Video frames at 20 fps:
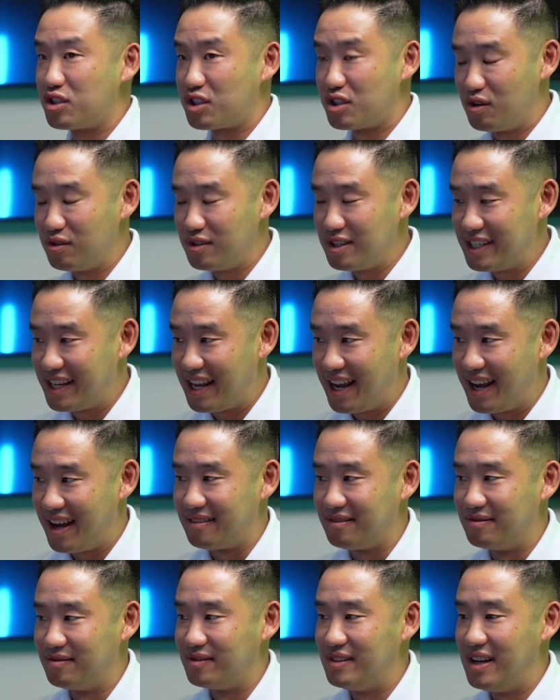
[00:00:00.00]
certainly can.
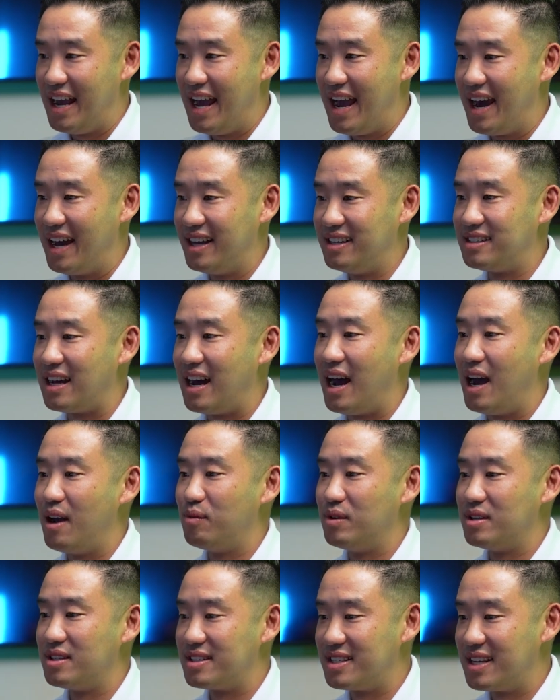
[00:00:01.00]
And I
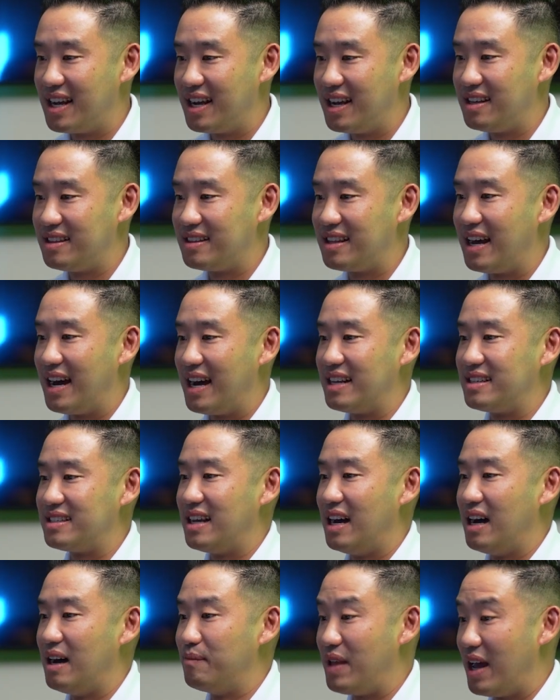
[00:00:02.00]
would say that
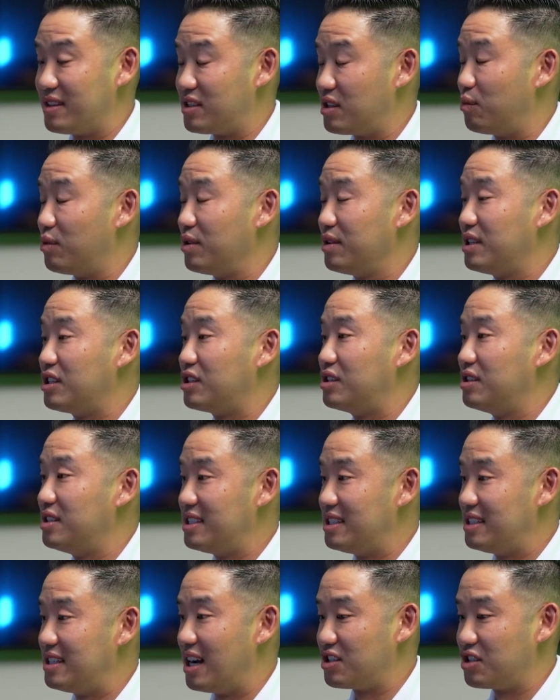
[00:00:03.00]
that's a really good
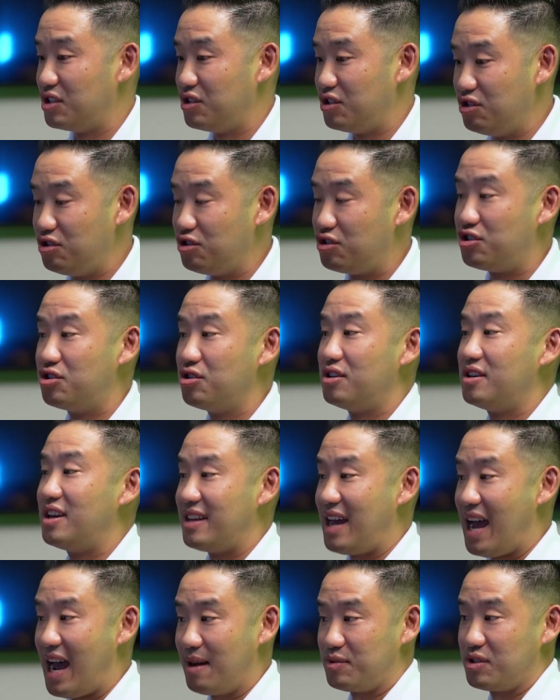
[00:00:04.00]
deduction you should
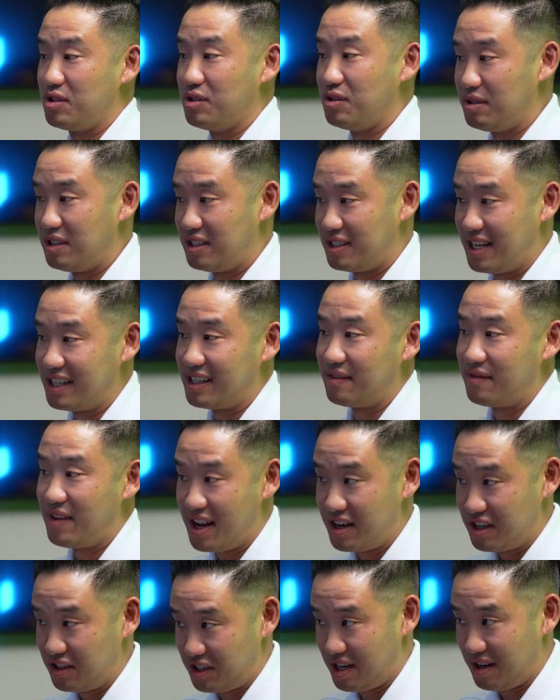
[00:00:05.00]
absolutely take
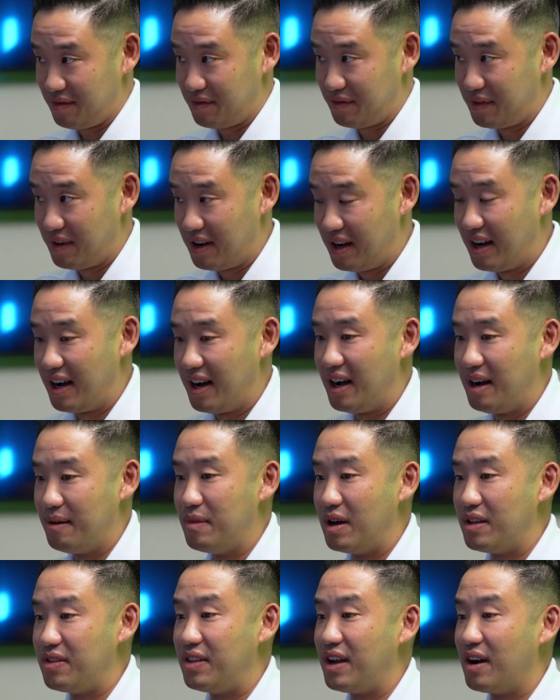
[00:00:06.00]
advantage of. Yeah.
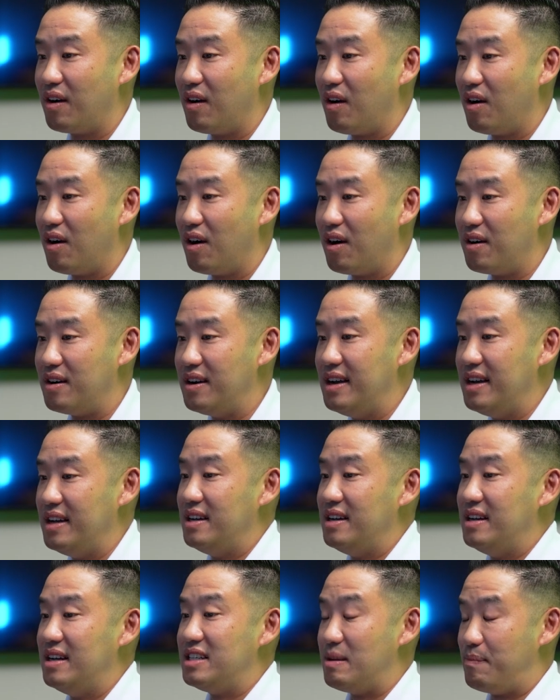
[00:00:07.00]
There are,
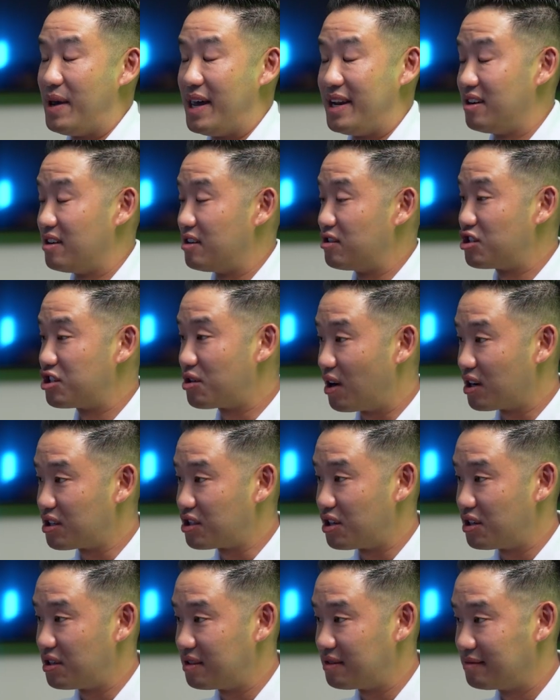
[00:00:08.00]
dependent on
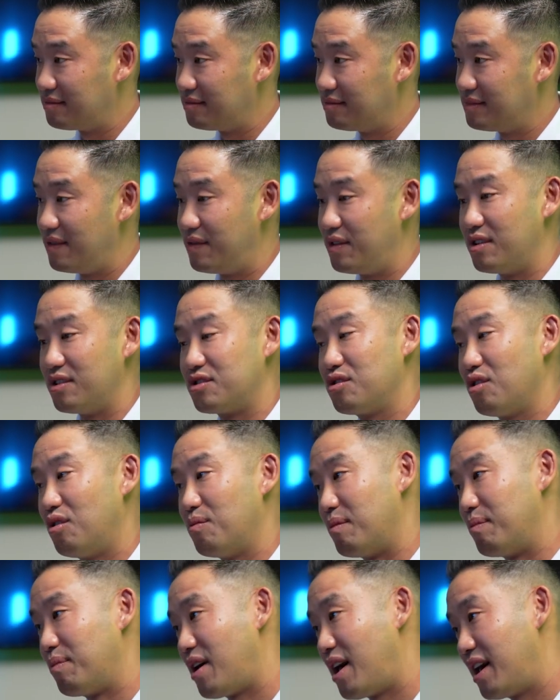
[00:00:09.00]
structure, if you're a sole
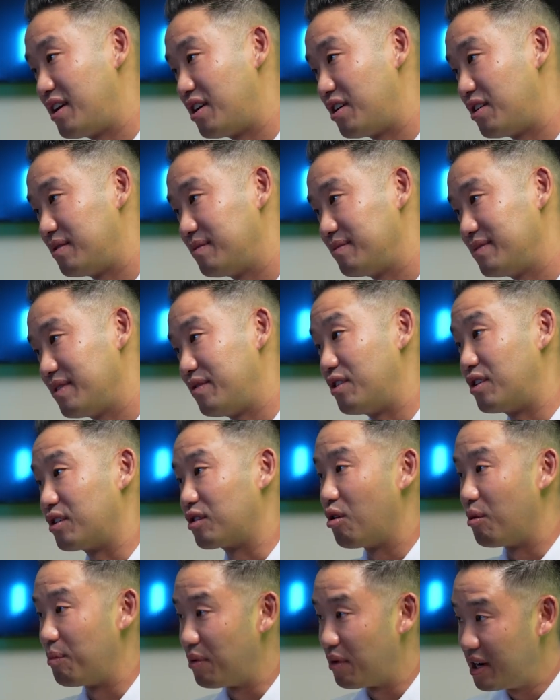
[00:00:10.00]
proprietor, if you're a
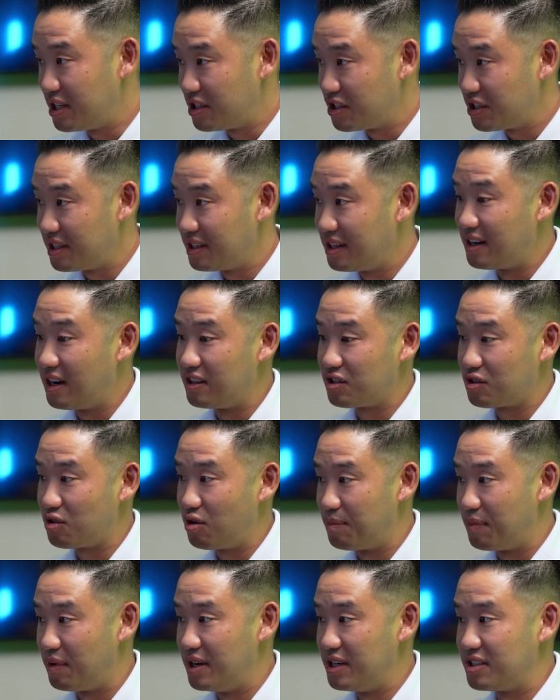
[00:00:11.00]
corporation, an S
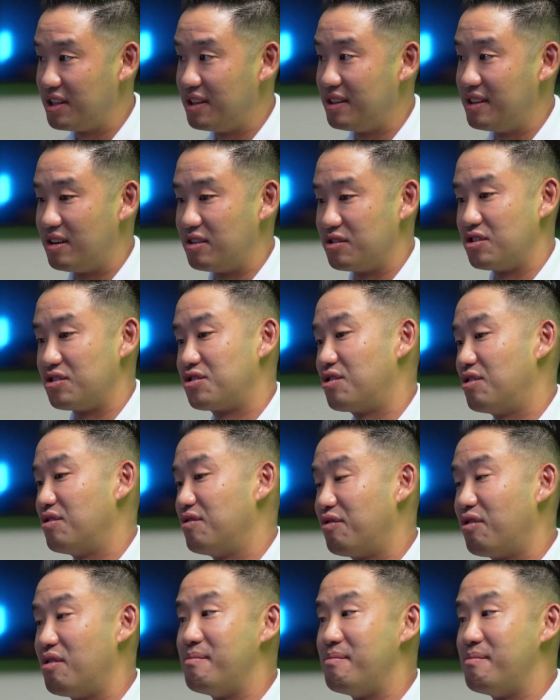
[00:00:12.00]
corporation, there's a certain